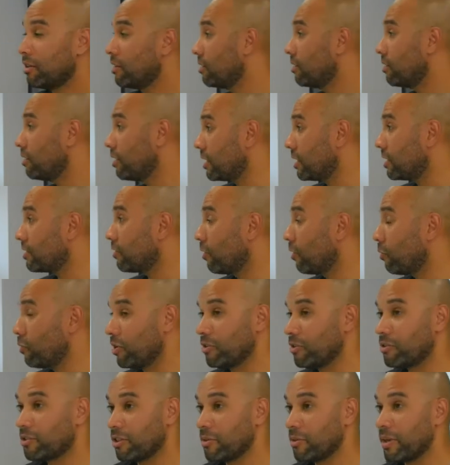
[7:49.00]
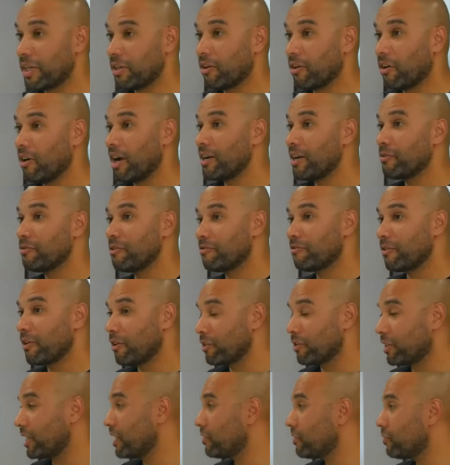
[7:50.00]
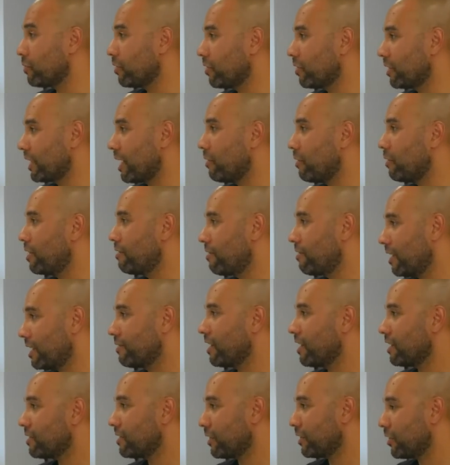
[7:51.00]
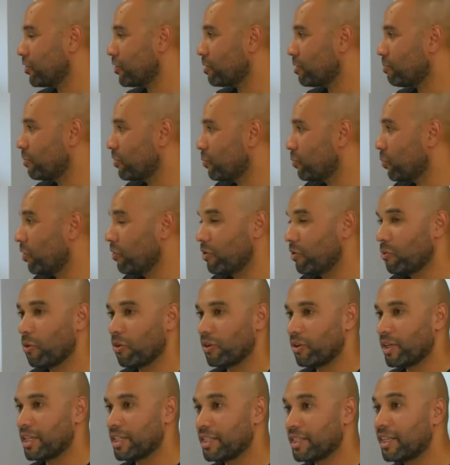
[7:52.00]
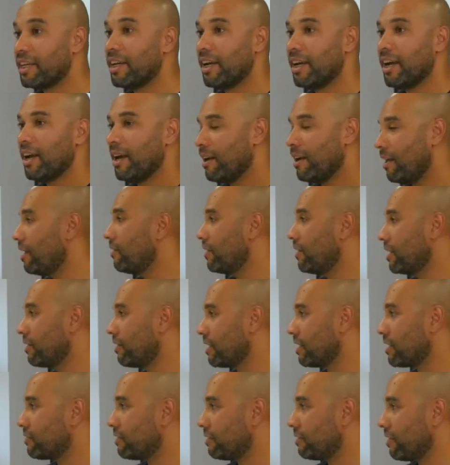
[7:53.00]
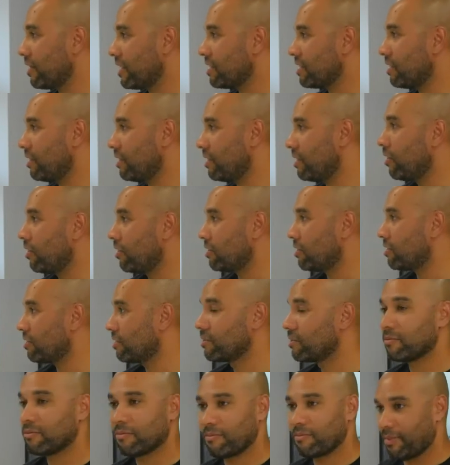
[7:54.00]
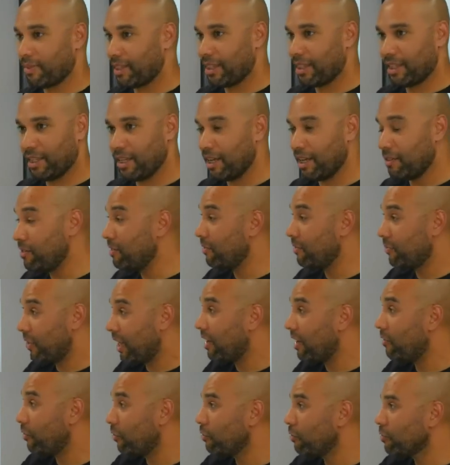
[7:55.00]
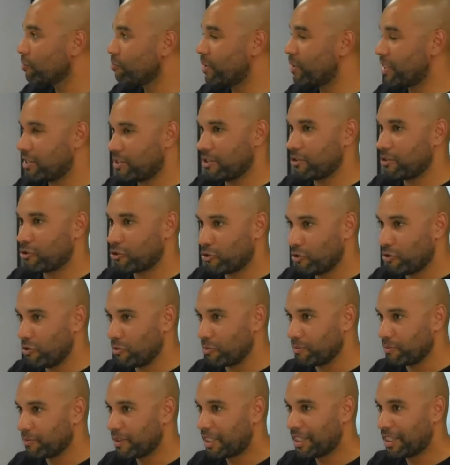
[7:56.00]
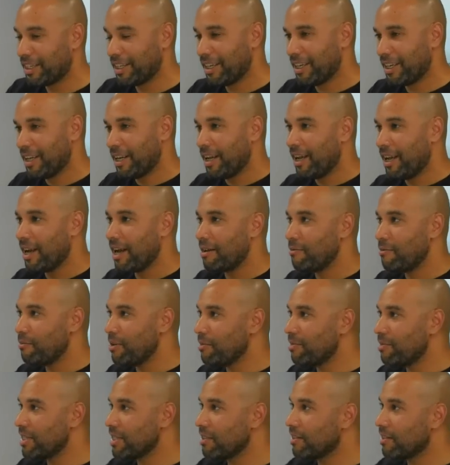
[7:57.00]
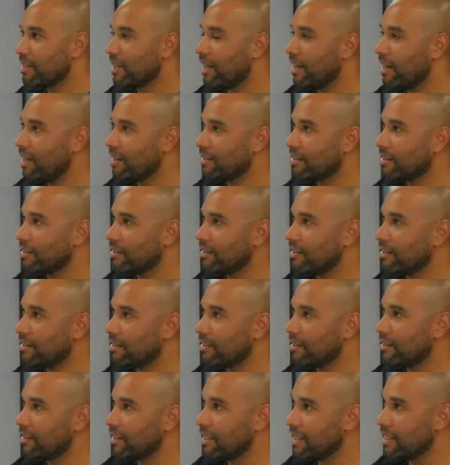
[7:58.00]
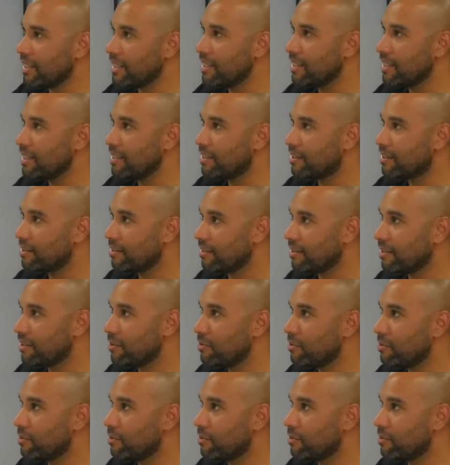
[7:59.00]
it's not worth doing. Or Henry Ford gets rolled out. If I'd have asked the customers what they wanted, they'd have asked for a faster horse. And those bits are true. And maybe you can't use